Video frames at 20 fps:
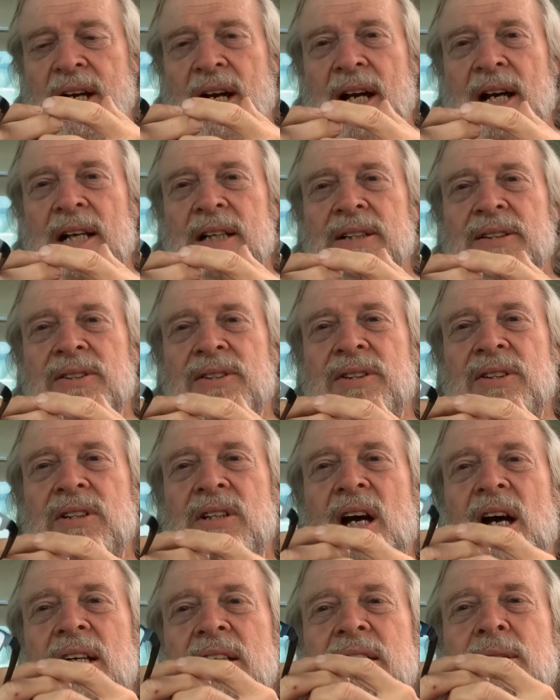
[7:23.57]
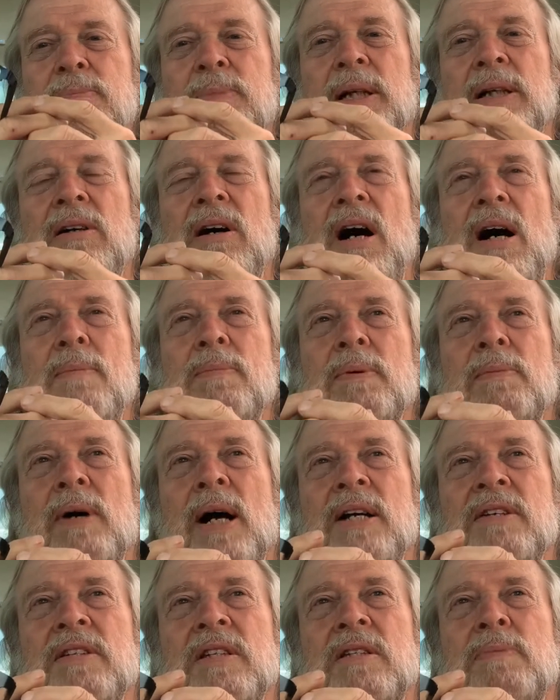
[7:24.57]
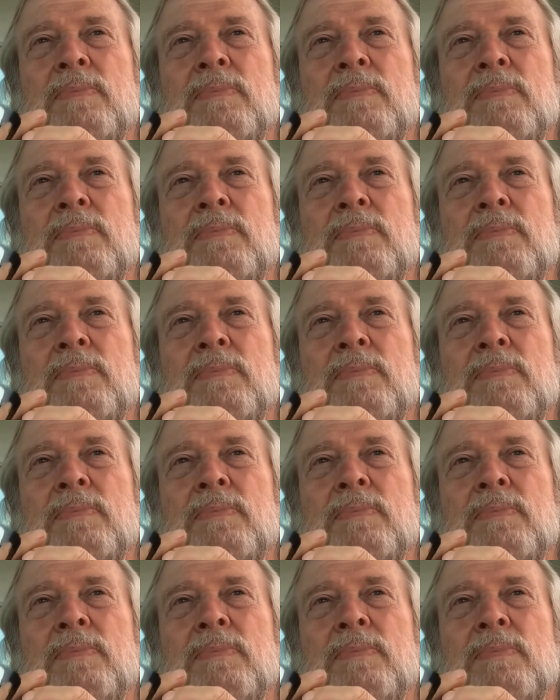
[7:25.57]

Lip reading: as not simply compromises,